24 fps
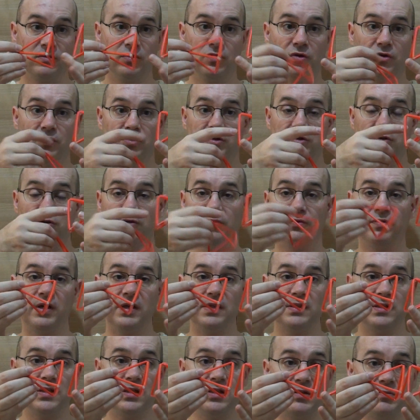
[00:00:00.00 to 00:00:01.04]
those two
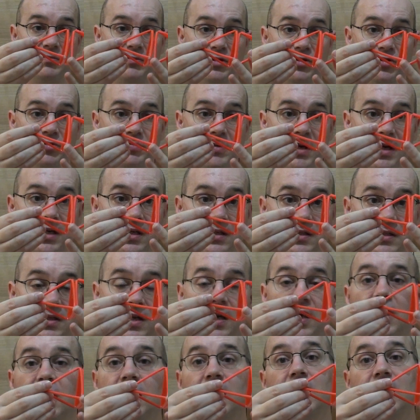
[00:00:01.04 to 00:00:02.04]
faces which makes